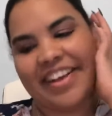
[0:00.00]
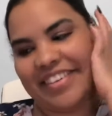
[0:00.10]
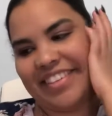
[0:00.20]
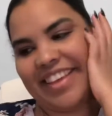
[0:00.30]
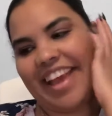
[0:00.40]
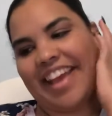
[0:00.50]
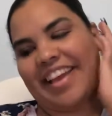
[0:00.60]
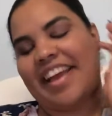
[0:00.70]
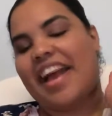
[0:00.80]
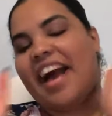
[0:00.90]

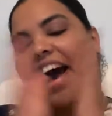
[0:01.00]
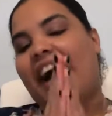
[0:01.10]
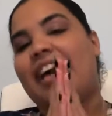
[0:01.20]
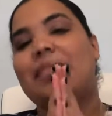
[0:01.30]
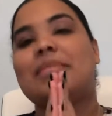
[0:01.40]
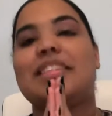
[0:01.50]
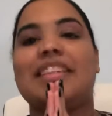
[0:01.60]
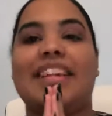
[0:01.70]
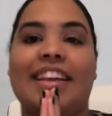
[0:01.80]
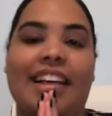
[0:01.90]
okay, I am
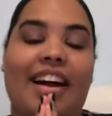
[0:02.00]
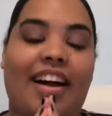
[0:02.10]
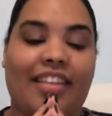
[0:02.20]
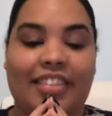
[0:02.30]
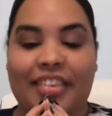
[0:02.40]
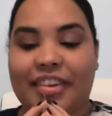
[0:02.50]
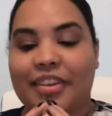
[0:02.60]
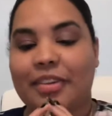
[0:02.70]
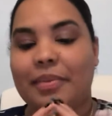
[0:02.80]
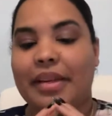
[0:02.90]
seeing a
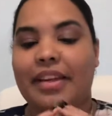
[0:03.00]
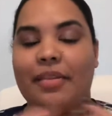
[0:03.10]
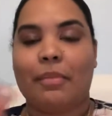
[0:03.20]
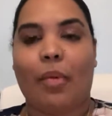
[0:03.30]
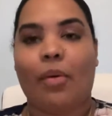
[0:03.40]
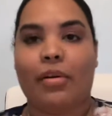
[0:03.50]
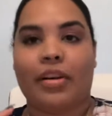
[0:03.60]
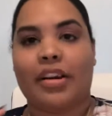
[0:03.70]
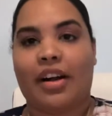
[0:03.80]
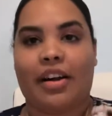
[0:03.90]
little bit
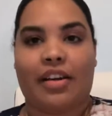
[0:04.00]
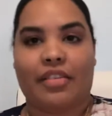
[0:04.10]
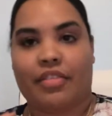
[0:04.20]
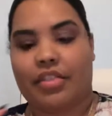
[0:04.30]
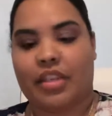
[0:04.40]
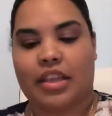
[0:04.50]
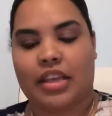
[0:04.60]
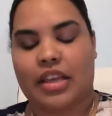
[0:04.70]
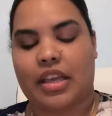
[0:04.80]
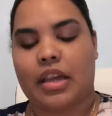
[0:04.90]
more of
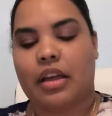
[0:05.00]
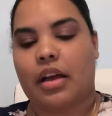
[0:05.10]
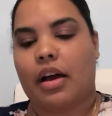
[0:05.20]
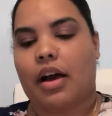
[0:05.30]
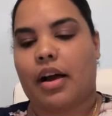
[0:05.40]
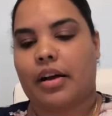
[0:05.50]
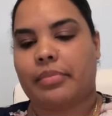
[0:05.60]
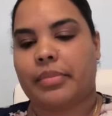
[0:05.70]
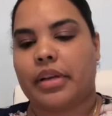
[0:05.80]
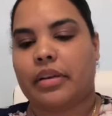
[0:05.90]
the
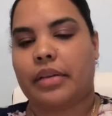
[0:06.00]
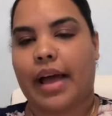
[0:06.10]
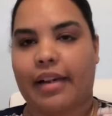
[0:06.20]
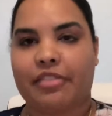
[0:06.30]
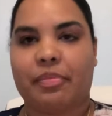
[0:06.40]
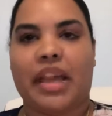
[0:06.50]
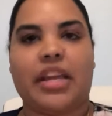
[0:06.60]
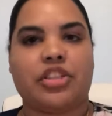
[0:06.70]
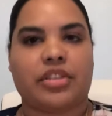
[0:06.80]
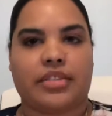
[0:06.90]
have
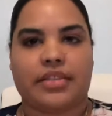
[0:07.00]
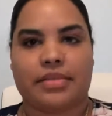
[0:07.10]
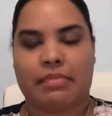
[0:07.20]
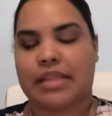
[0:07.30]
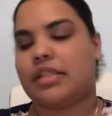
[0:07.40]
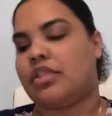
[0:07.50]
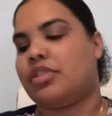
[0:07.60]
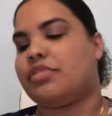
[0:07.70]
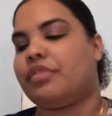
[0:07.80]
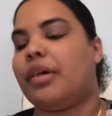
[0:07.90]
patience
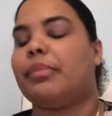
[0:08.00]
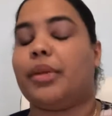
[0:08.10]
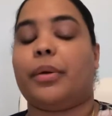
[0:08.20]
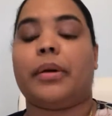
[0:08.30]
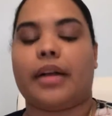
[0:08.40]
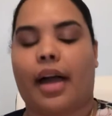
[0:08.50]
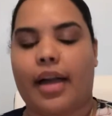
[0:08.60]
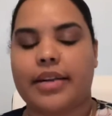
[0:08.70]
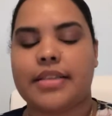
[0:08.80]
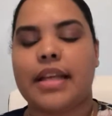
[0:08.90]
message from your
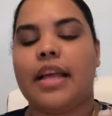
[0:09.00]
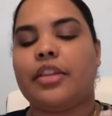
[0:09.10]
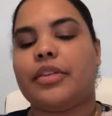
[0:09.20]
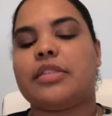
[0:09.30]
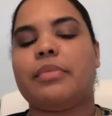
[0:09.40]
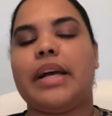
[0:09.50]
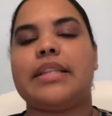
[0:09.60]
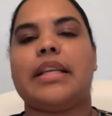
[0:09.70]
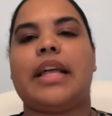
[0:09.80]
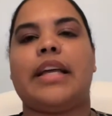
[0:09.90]
guides. The reason why I
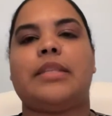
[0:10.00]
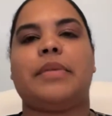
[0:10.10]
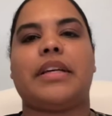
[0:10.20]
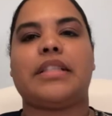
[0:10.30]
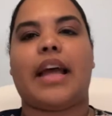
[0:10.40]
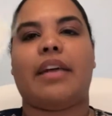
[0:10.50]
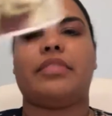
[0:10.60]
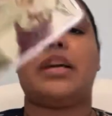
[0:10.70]
say that is because I have